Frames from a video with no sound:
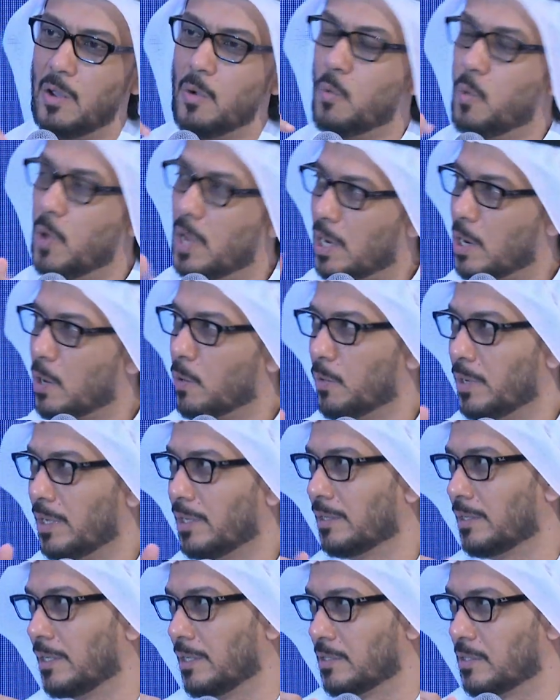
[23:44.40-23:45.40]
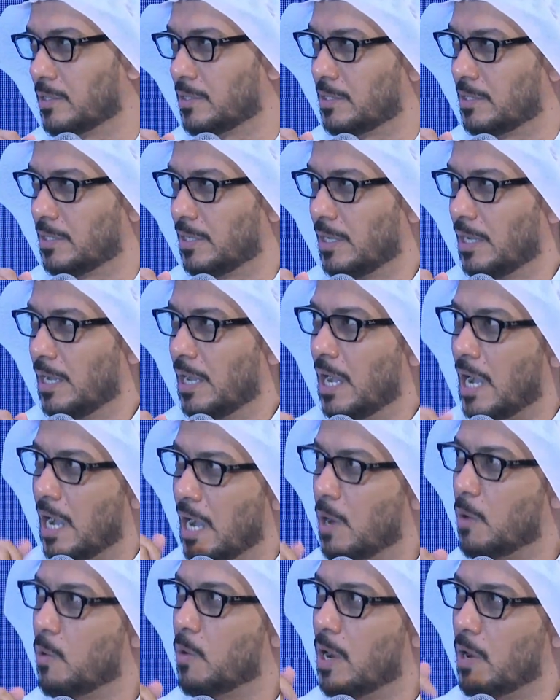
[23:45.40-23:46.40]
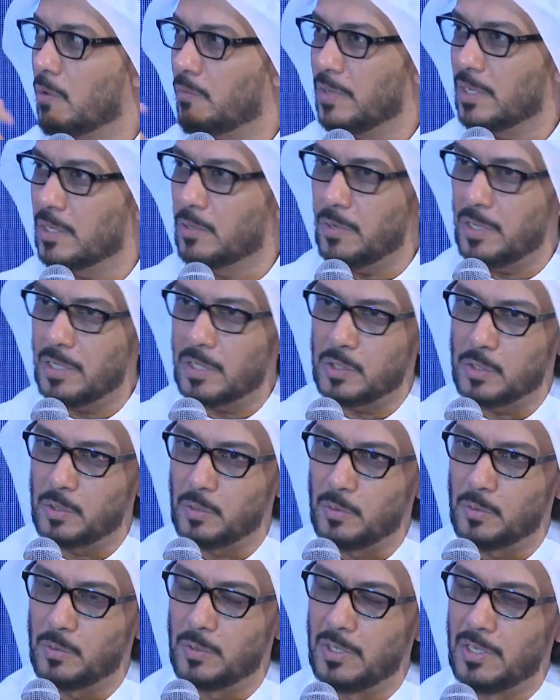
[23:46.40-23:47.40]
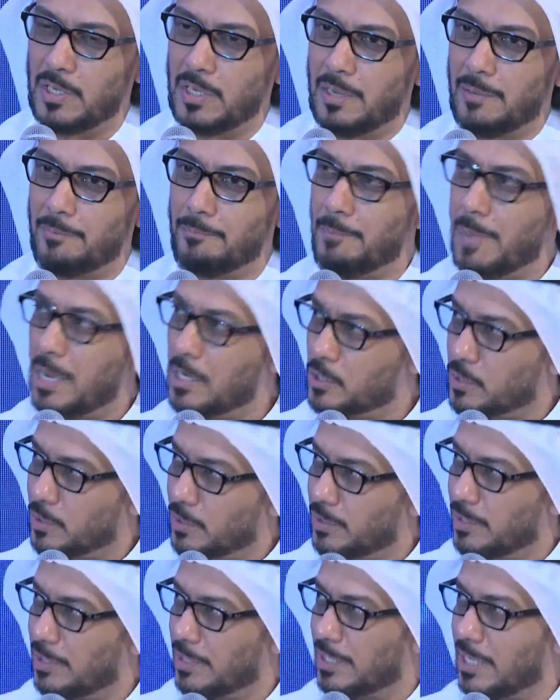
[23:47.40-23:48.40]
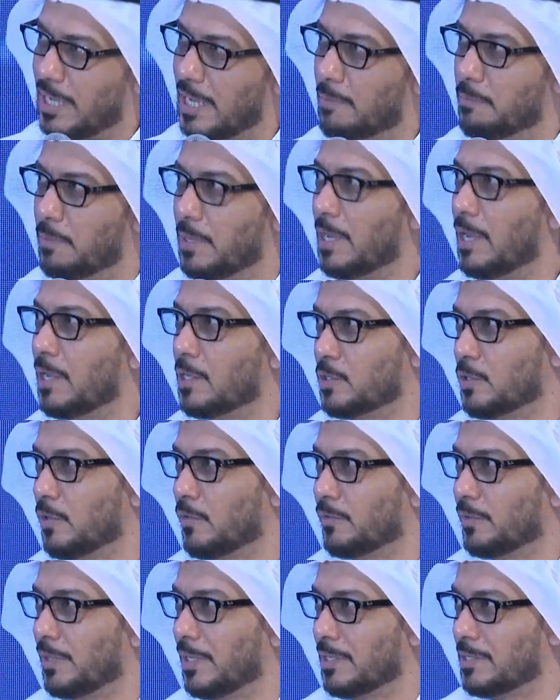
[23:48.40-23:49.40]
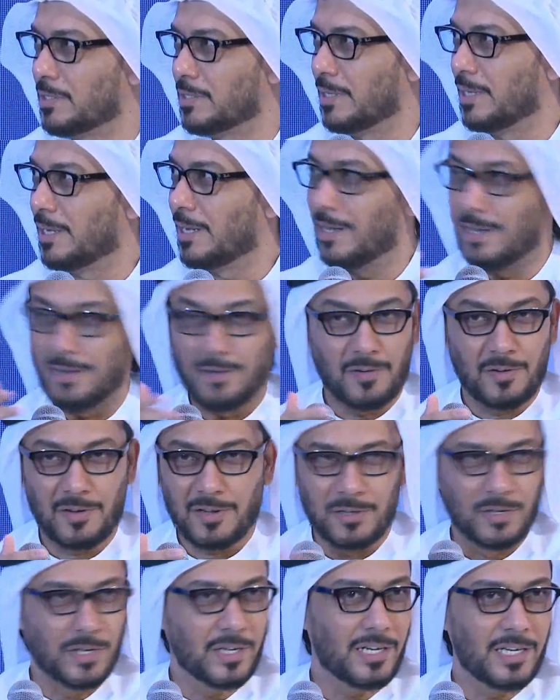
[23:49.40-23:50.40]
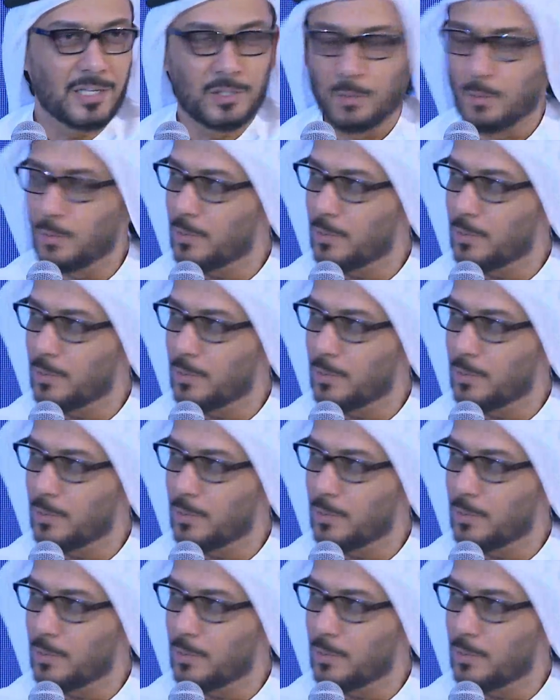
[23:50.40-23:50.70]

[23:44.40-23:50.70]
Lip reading: Where are we in this? How are we going to measure the KPIs of this? Clearly, 2